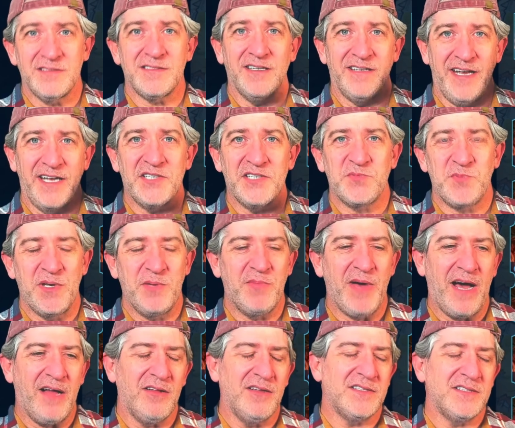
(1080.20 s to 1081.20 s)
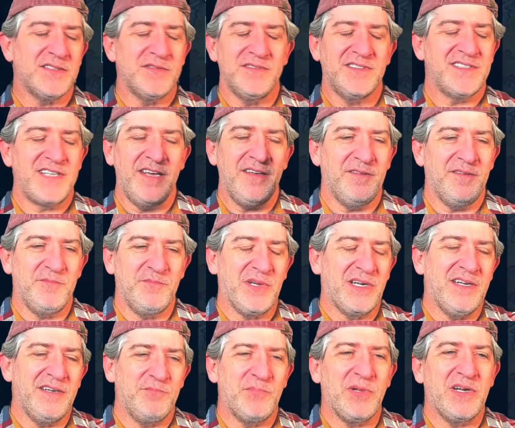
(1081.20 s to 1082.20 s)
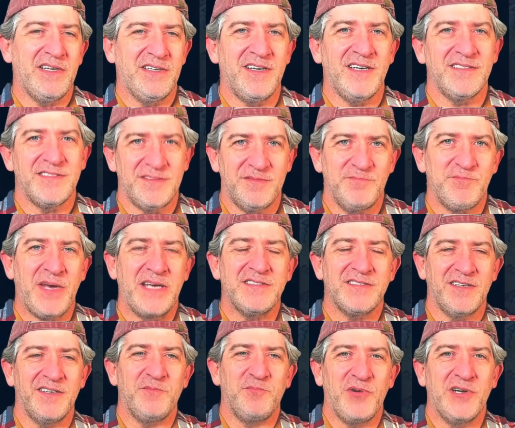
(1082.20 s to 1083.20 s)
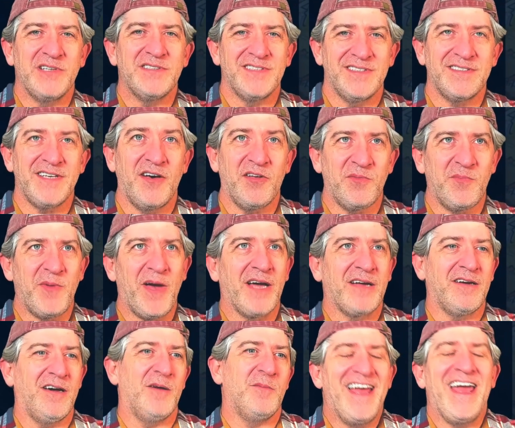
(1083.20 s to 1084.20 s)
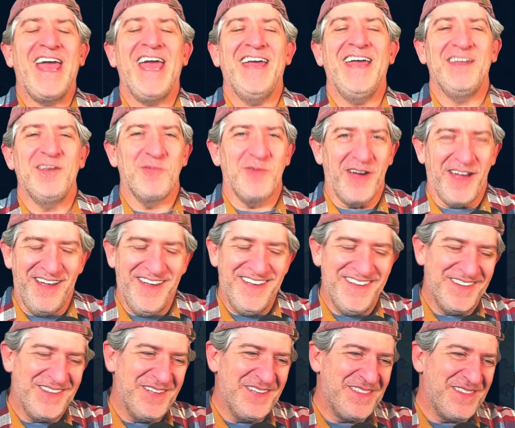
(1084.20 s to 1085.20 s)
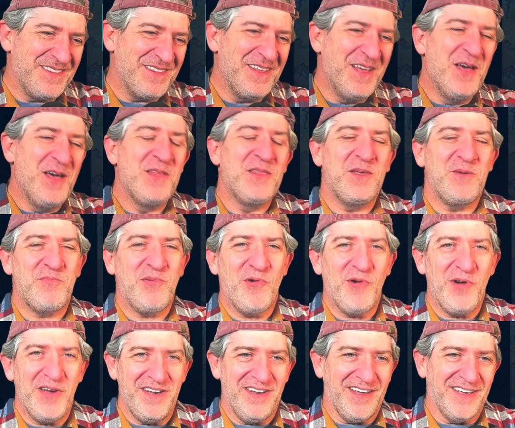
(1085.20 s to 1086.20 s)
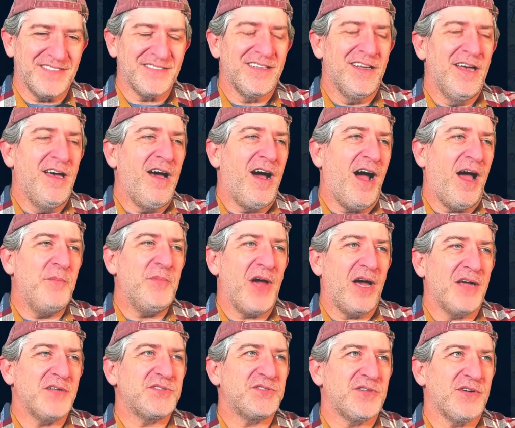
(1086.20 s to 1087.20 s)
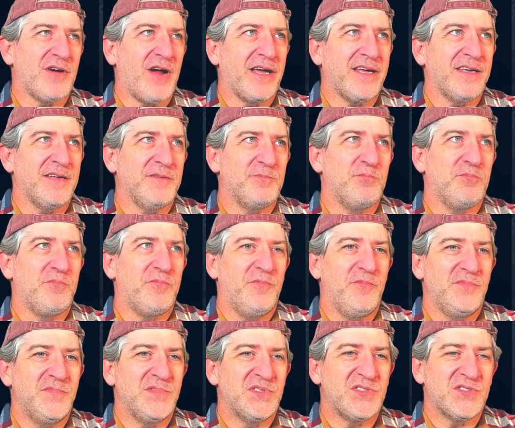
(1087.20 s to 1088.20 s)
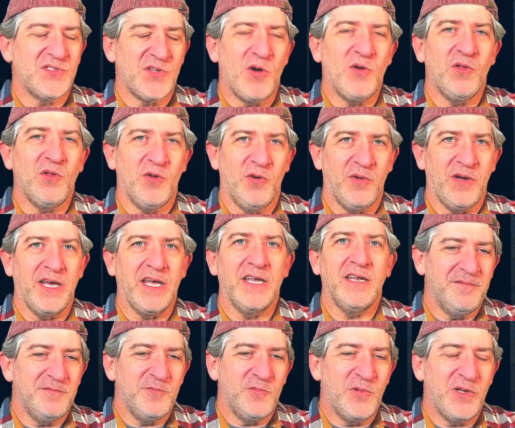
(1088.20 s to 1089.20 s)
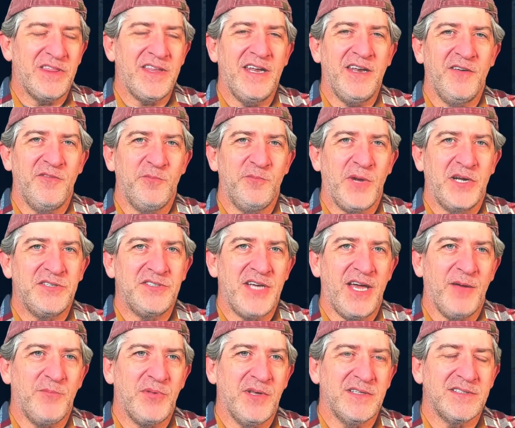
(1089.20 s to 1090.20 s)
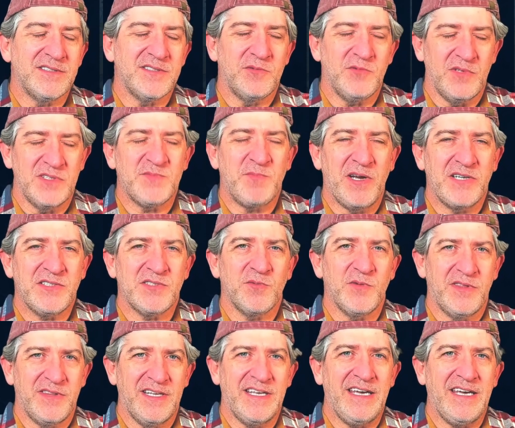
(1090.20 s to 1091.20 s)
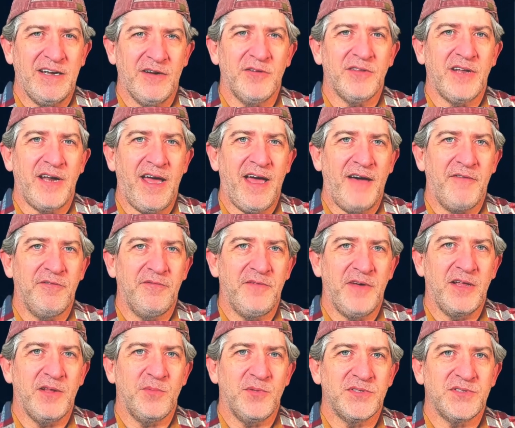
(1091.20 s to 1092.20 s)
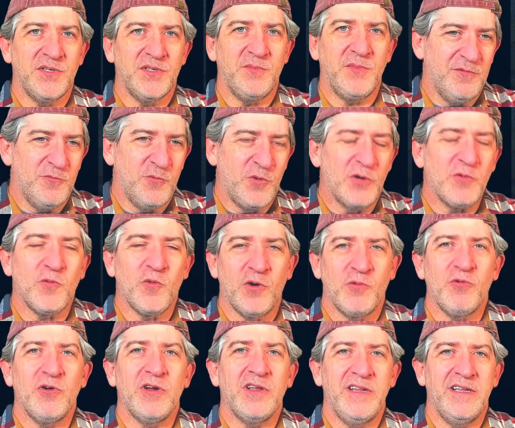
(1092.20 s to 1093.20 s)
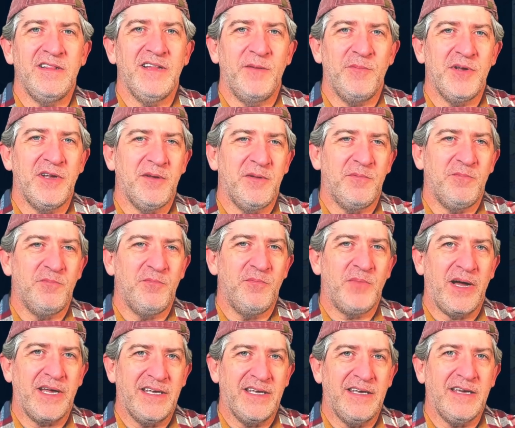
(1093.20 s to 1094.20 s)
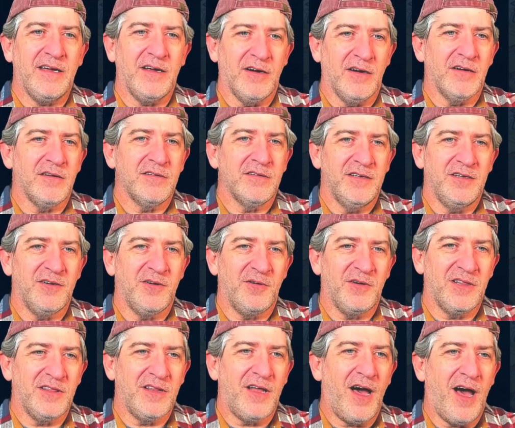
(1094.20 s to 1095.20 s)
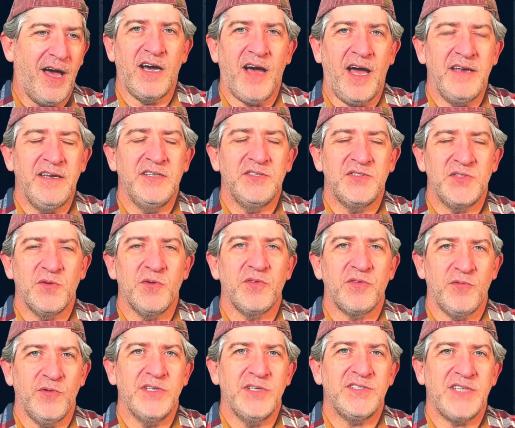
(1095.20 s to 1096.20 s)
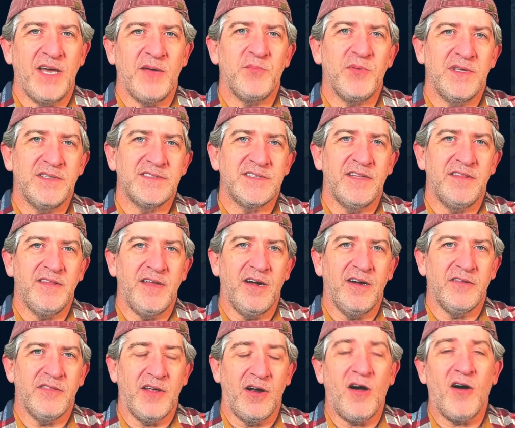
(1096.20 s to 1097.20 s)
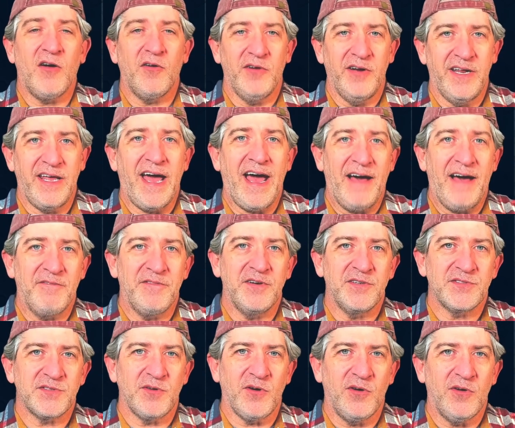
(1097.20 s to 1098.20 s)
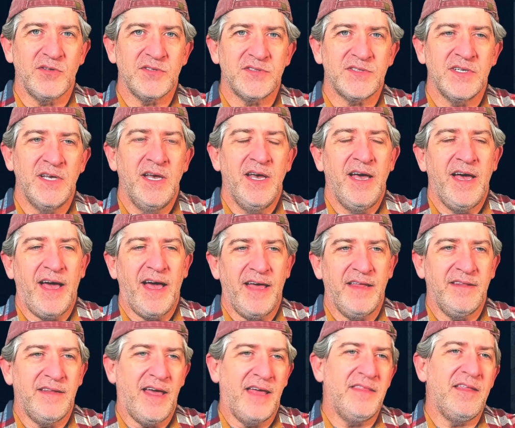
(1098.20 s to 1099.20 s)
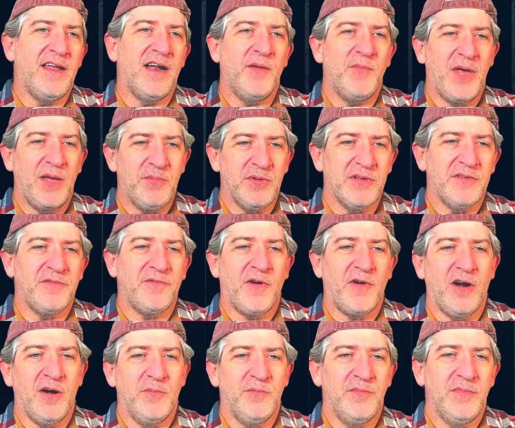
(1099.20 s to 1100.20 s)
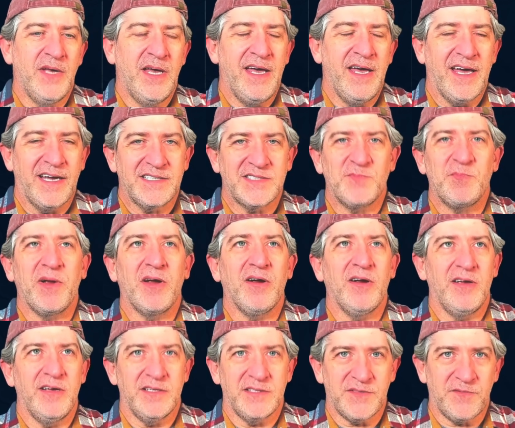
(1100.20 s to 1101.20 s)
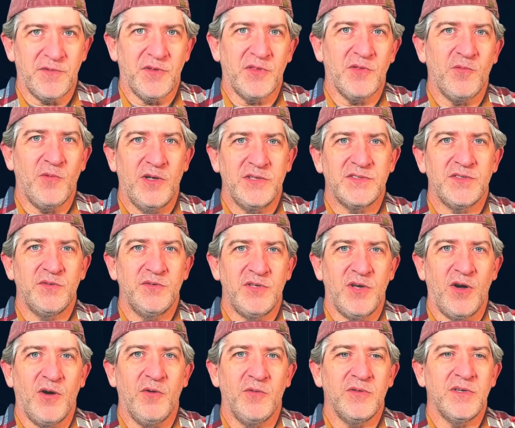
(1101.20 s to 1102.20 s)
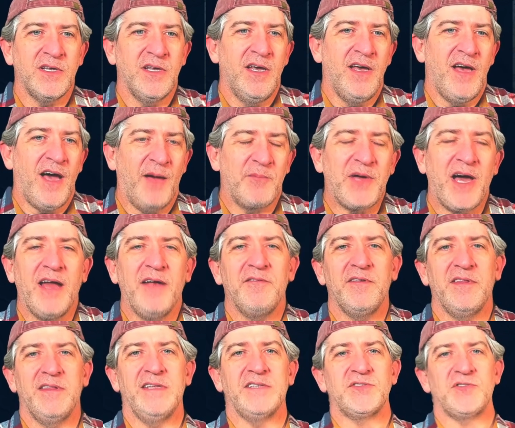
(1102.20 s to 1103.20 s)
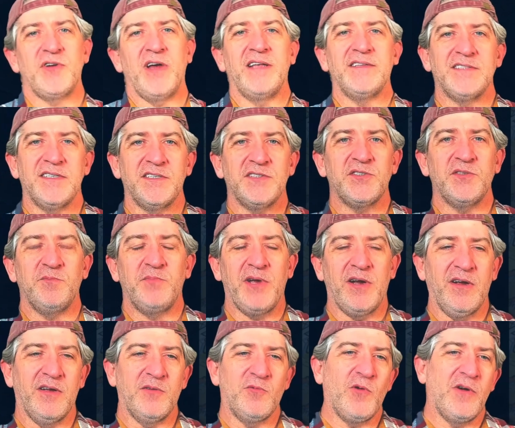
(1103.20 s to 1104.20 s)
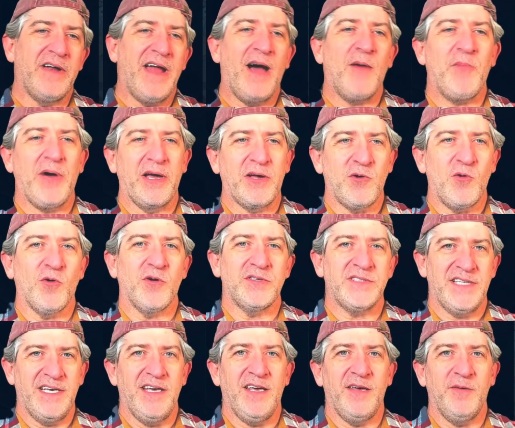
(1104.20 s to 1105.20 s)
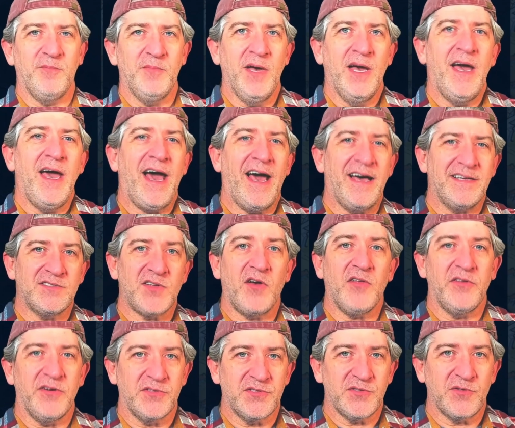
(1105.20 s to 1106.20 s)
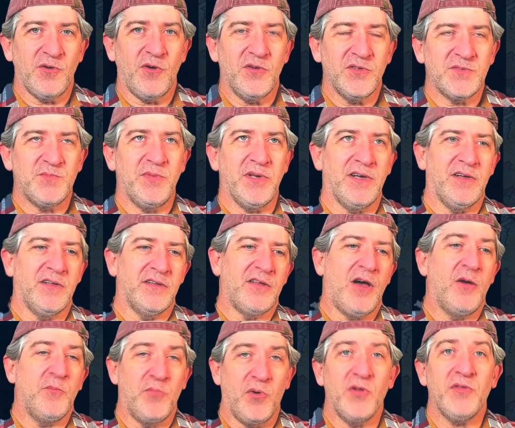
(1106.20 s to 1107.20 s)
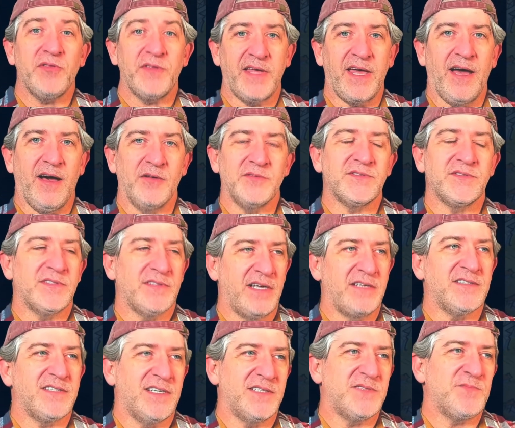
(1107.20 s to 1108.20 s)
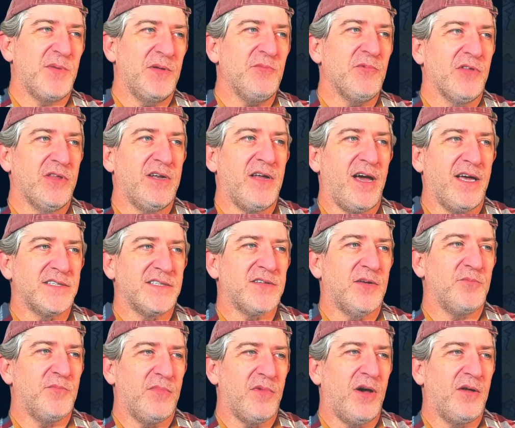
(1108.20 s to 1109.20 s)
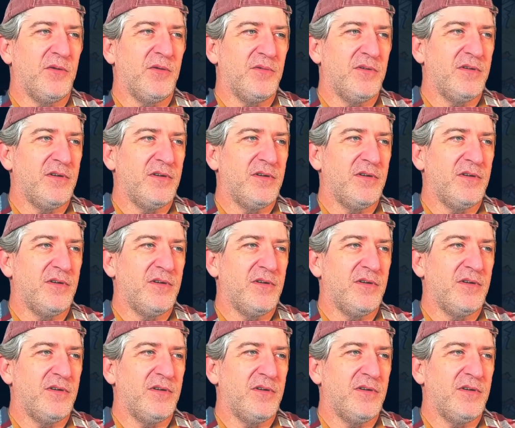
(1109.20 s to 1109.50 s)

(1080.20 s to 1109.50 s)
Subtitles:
an HP balance. But it does basically, it brings his health back up. Anyway, the point is, I'm not sure I can solo it with any of my champions, and especially with the gear that I have available to me. We're really limited by gear, a lot. I need 2 or 3 champions in there that already have their scrolls, and then I'm able to farm experience for the ones who don't. I'm kind of in this transition period where now my core team has all their scrolls built on both accounts. It's been really nice. On